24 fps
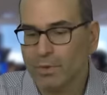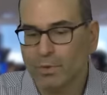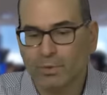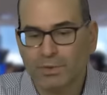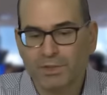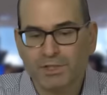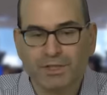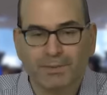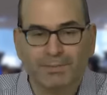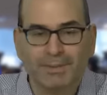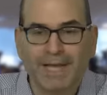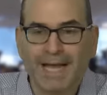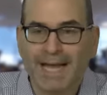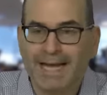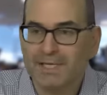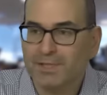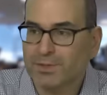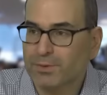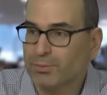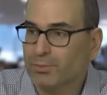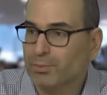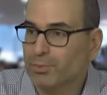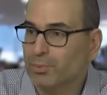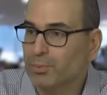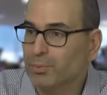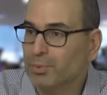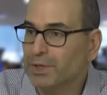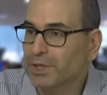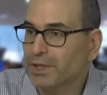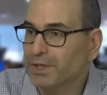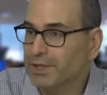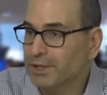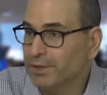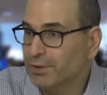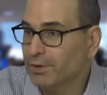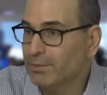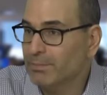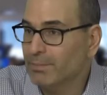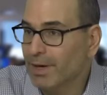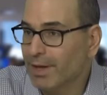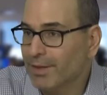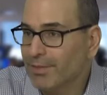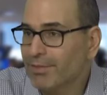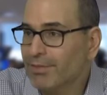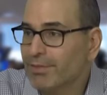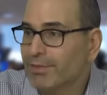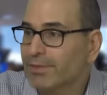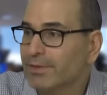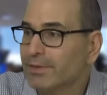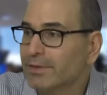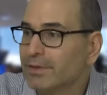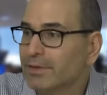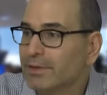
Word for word: when somebody has a really good month,